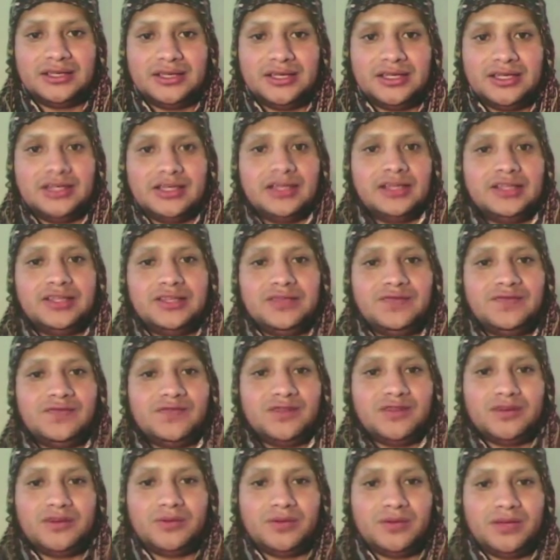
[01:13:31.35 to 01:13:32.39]
in a
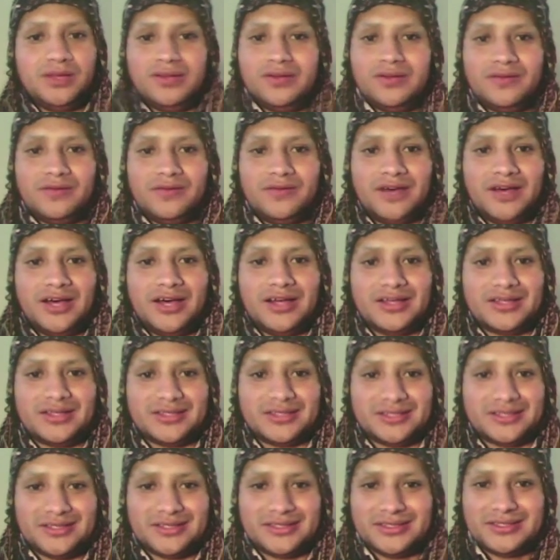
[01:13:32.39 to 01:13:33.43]
different way of us.